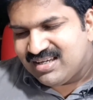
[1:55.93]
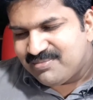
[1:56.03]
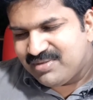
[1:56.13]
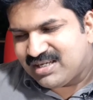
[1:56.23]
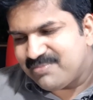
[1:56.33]

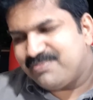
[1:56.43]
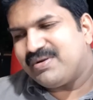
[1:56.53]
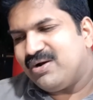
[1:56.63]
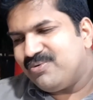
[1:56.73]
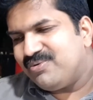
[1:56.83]
become
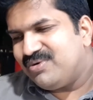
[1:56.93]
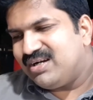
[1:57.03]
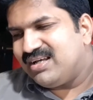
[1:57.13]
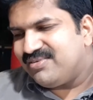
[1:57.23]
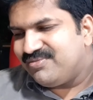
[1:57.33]
proud,
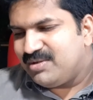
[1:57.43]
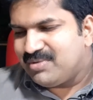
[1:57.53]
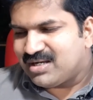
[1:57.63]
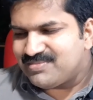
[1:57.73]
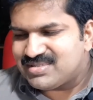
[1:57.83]
we
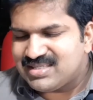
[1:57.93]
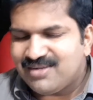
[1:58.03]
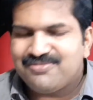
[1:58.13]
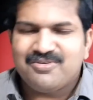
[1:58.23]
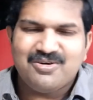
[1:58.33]
become
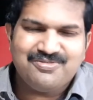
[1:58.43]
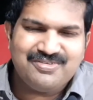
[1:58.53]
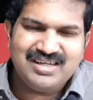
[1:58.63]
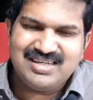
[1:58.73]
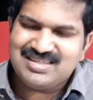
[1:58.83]
self
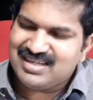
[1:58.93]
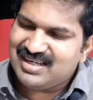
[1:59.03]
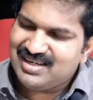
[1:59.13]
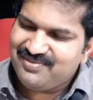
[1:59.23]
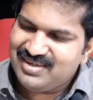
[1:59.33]
confident,
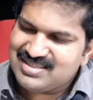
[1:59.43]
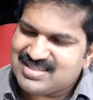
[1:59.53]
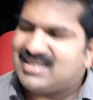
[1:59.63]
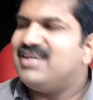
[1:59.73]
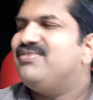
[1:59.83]
and we
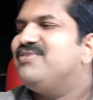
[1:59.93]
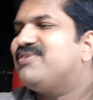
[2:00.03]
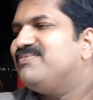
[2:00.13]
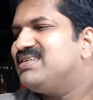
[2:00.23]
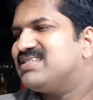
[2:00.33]
stray away
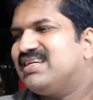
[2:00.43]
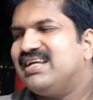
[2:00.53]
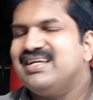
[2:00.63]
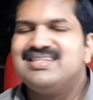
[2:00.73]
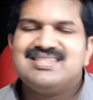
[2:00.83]
from this
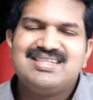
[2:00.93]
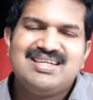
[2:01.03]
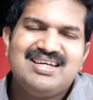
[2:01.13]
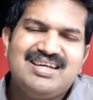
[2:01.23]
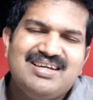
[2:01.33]
grace,
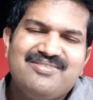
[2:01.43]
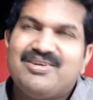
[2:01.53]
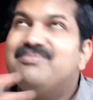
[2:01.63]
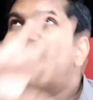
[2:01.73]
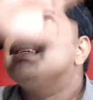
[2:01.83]

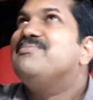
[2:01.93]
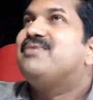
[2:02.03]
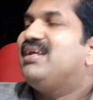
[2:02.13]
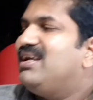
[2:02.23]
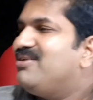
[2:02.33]
from this
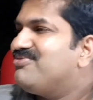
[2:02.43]
umbrella of